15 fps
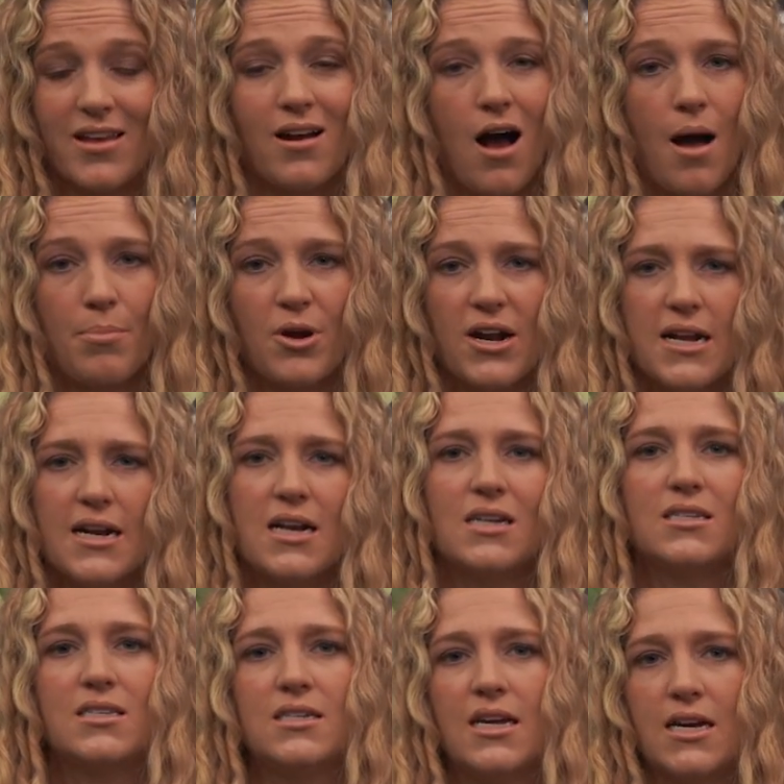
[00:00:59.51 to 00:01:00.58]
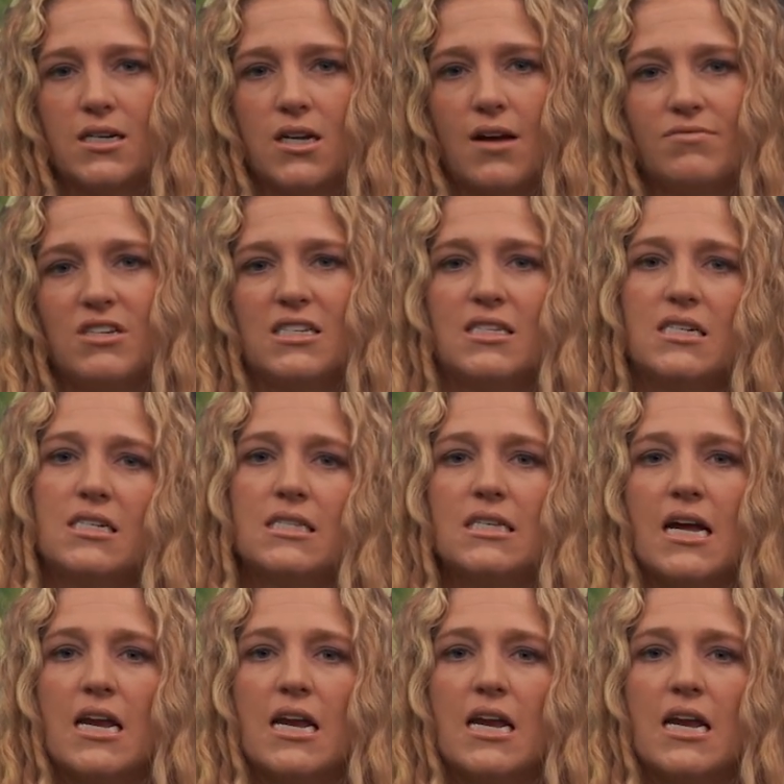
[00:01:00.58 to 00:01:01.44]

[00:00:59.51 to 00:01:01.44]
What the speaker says: and operated at a standoff distance